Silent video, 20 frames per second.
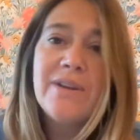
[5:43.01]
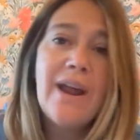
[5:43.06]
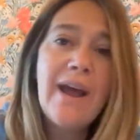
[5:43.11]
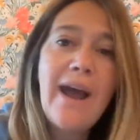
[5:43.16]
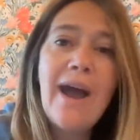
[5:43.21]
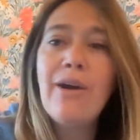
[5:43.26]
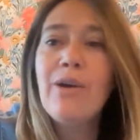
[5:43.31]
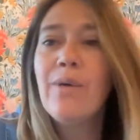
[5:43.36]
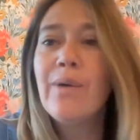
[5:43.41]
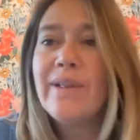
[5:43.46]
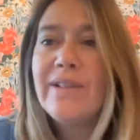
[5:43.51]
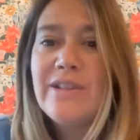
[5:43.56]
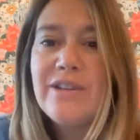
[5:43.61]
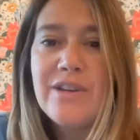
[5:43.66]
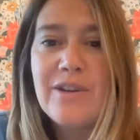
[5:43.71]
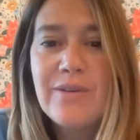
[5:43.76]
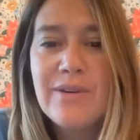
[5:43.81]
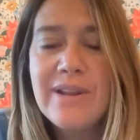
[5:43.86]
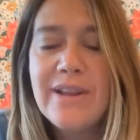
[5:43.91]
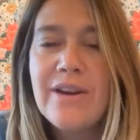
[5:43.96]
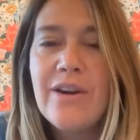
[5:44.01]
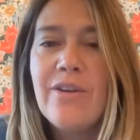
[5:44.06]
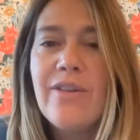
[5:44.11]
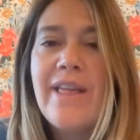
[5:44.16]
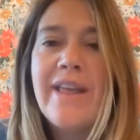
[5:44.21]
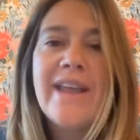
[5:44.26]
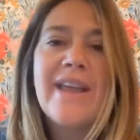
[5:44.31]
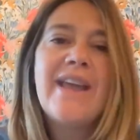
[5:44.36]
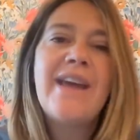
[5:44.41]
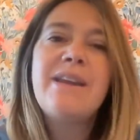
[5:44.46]
How quickly do you know,
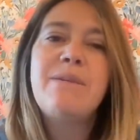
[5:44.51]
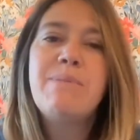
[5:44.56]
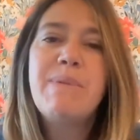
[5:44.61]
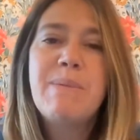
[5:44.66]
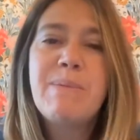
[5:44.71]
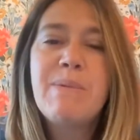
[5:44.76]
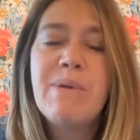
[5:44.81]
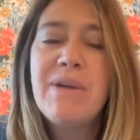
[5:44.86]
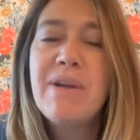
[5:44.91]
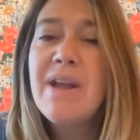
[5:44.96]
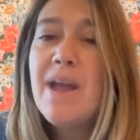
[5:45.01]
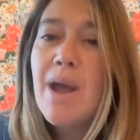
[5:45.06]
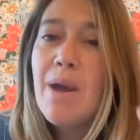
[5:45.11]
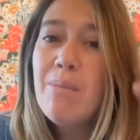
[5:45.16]
like getting people,